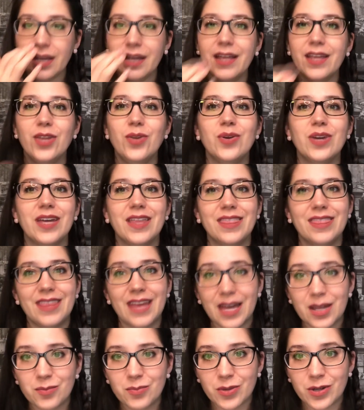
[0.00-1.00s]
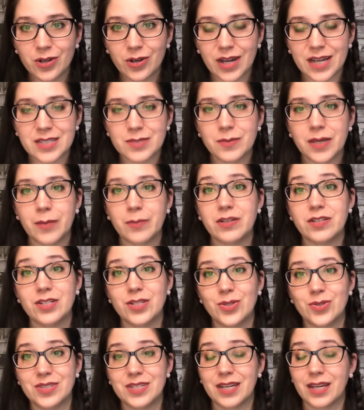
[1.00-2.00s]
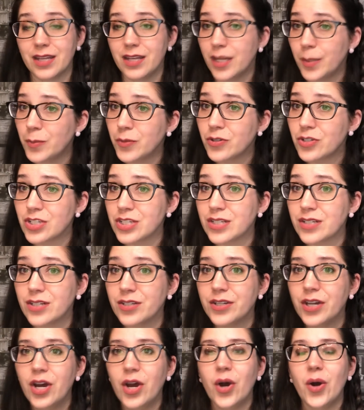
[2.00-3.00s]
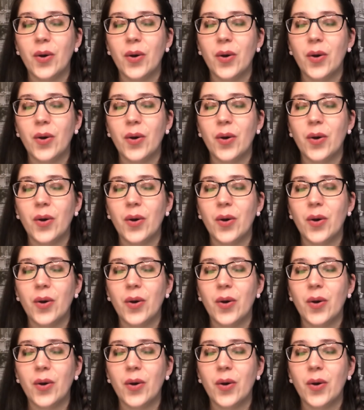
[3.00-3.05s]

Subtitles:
You can then progress maybe to using a nipple shield